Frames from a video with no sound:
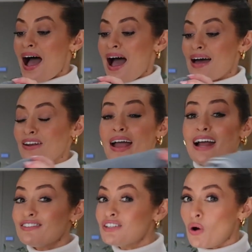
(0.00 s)
And I
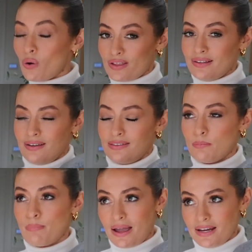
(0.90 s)
actually got this in the
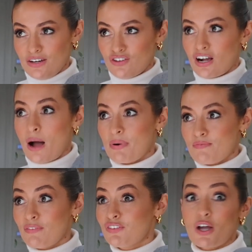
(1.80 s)
beige a couple of
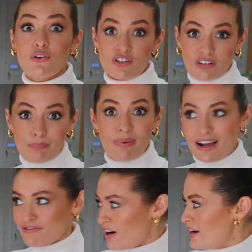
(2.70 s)
months ago during
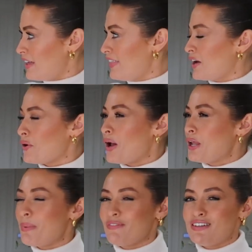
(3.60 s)
Black Friday. I think I got a
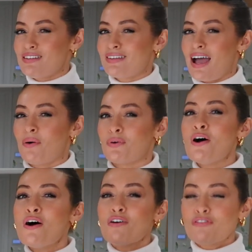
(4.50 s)
little bit of a discount
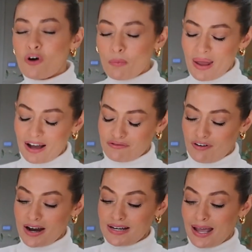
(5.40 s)
for Black
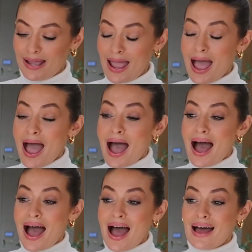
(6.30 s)
Friday
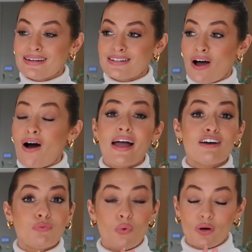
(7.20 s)
and I
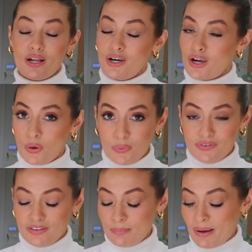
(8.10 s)
have worn it
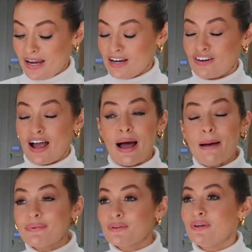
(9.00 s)
loads in the beige.
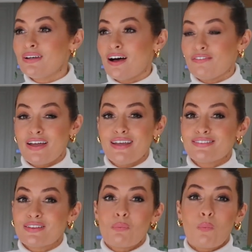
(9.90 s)
Absolutely love it. It's
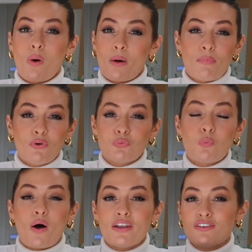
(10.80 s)
the most
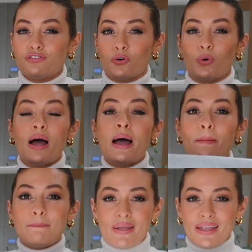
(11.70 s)
wonderful,
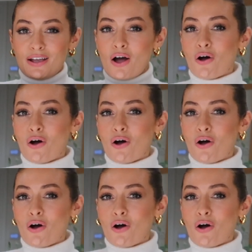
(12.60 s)
big,